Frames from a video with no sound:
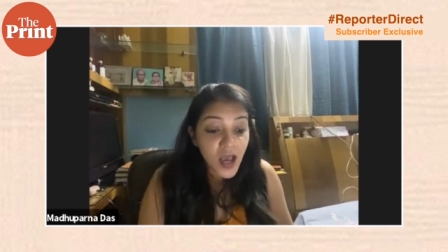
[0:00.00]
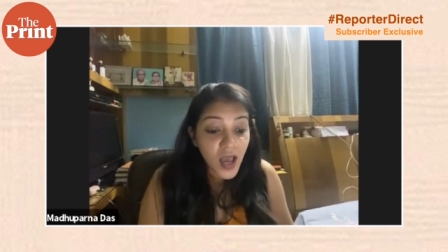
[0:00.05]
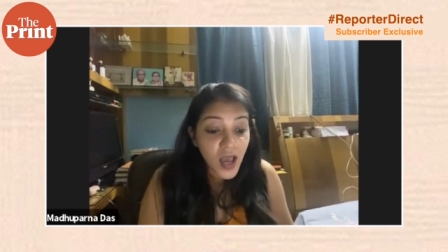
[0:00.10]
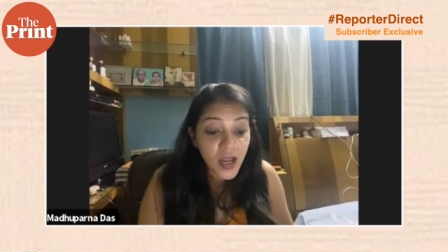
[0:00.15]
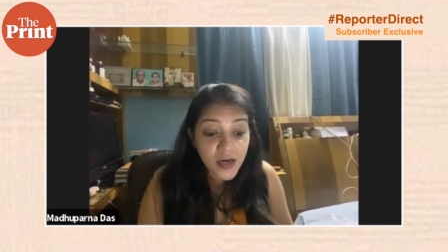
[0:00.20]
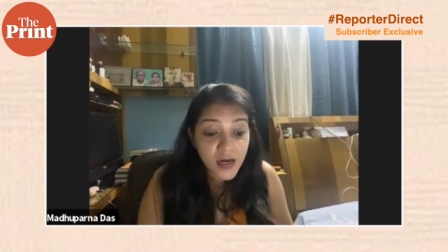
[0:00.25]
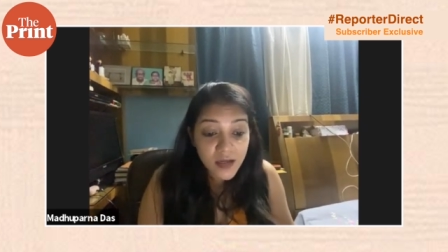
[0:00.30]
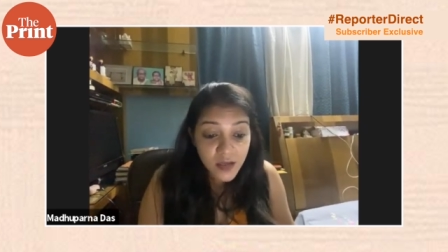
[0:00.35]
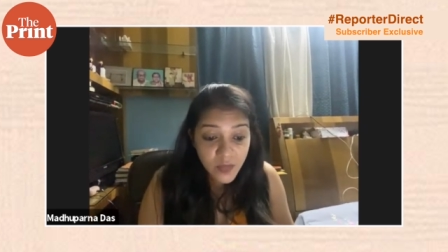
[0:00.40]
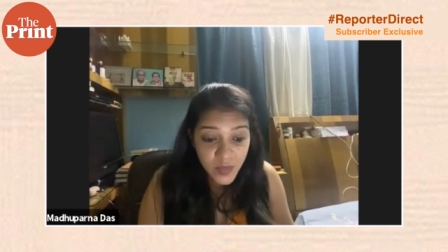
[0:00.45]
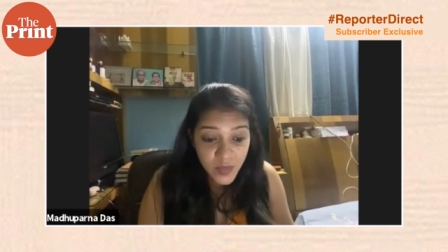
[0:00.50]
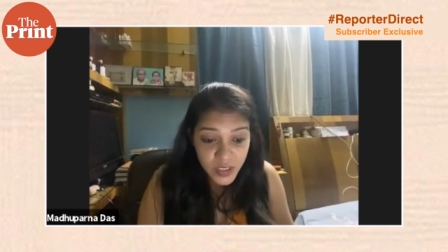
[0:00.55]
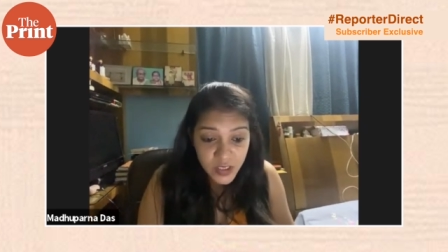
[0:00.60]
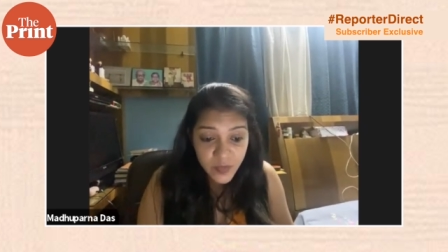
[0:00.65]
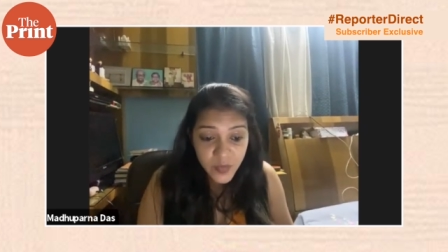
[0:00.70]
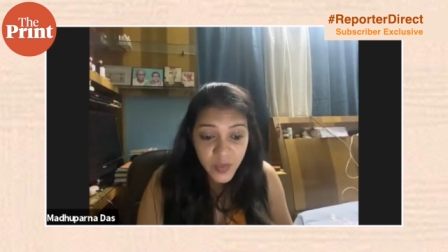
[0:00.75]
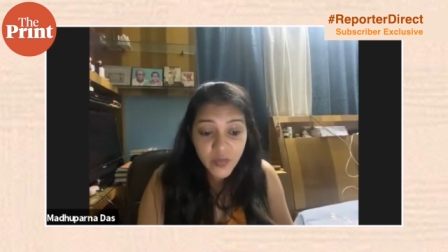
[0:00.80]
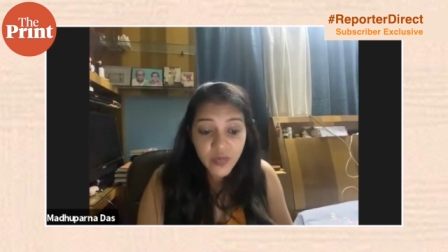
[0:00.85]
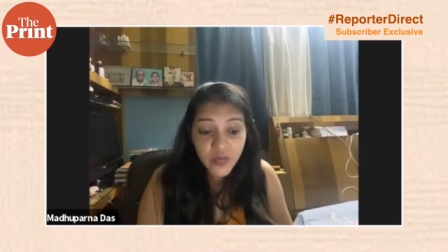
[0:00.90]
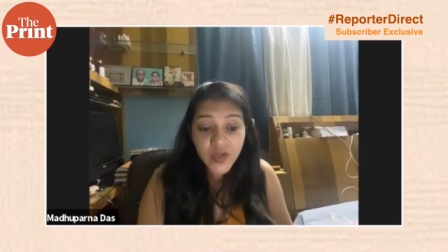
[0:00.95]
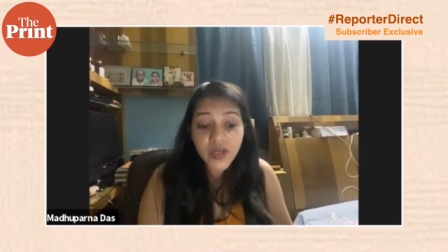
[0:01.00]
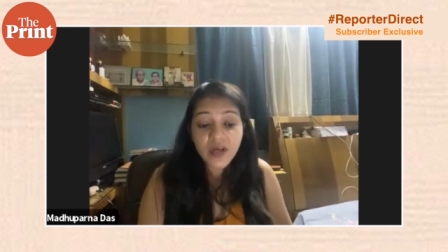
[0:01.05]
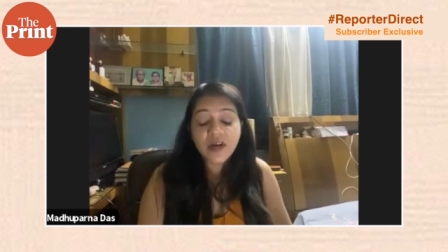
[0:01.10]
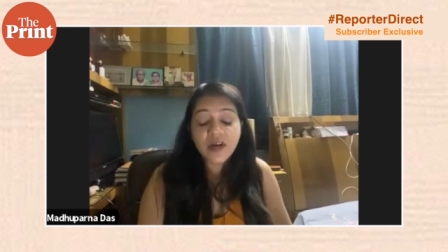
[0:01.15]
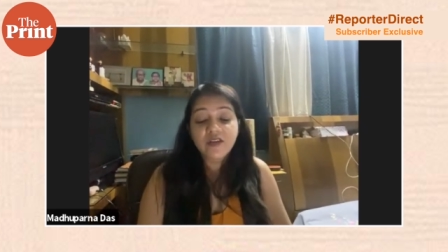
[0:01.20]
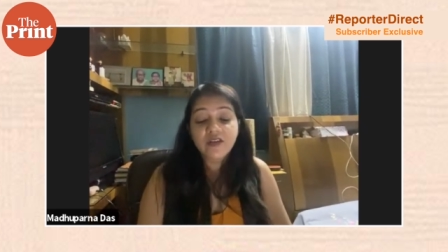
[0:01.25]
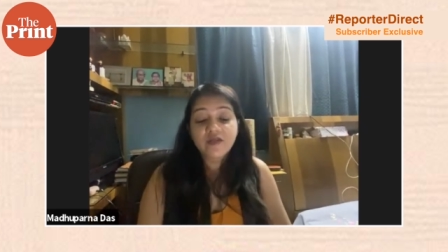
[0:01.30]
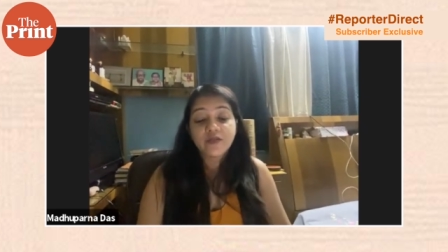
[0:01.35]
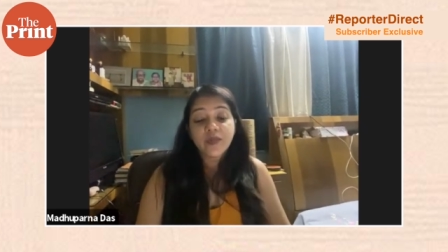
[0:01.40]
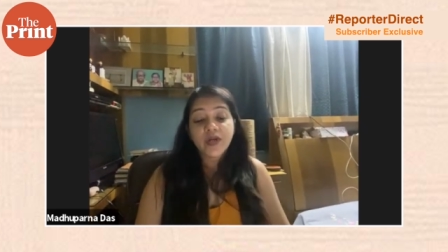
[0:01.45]
and the BJP union
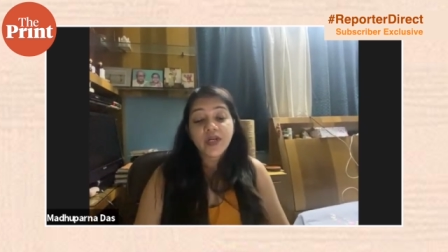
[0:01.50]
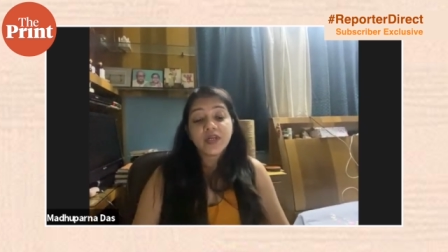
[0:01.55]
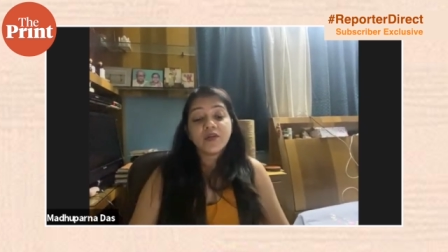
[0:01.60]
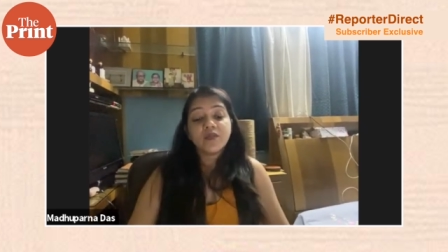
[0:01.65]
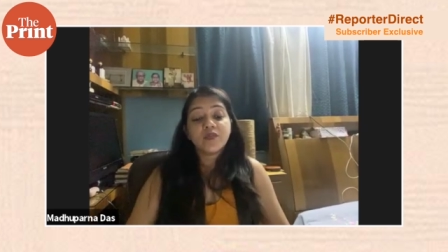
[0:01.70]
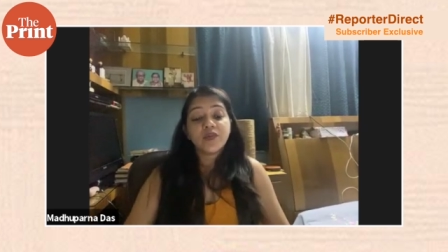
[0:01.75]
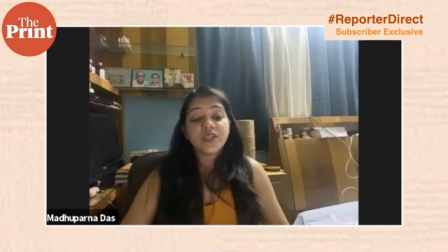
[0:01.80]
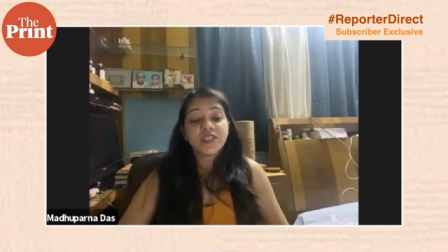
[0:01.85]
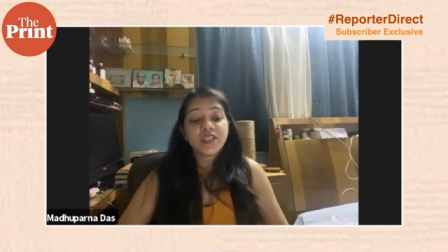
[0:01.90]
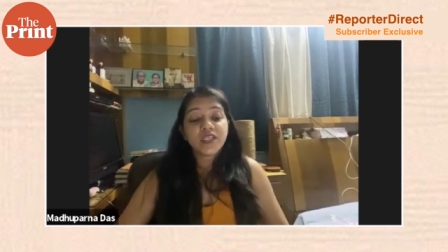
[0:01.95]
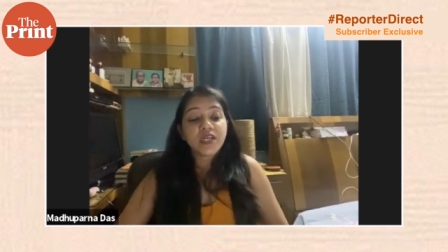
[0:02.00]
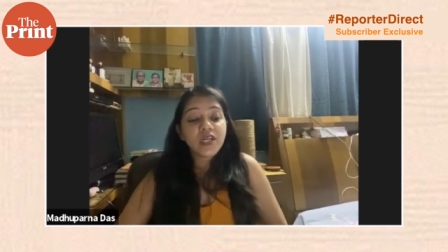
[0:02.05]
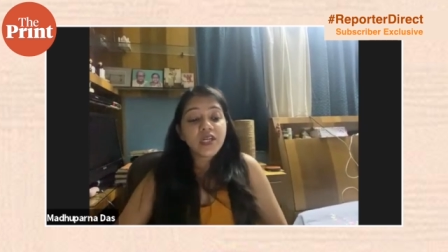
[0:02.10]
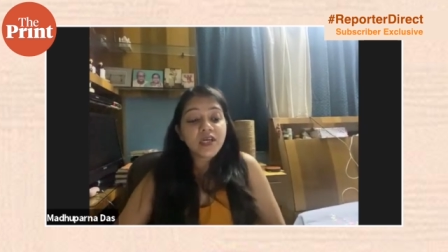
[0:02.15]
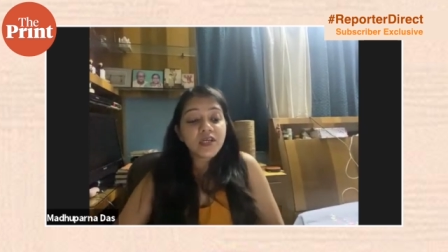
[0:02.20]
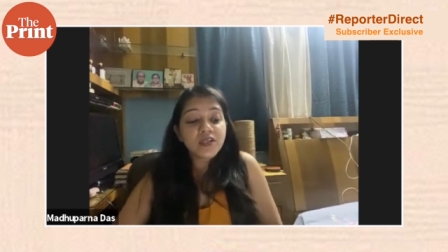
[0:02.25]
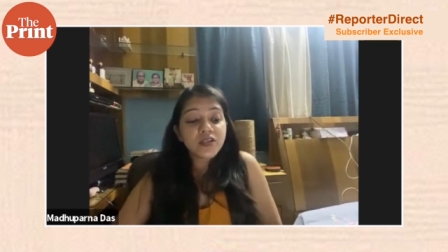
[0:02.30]
government in particular.